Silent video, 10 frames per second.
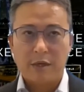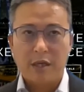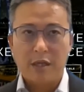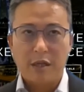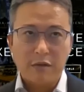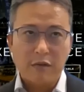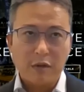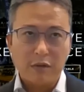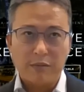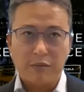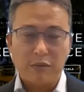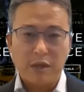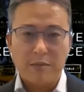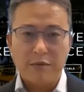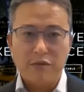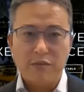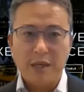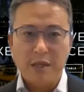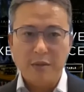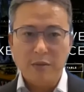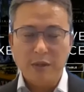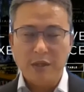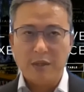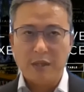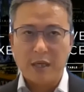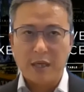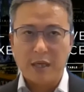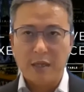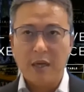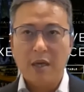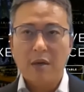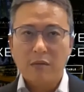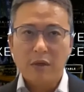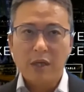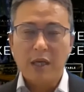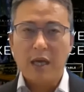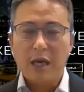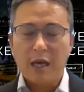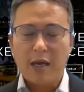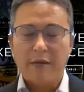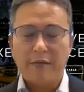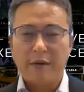And then throughout the program, you may notice that we have,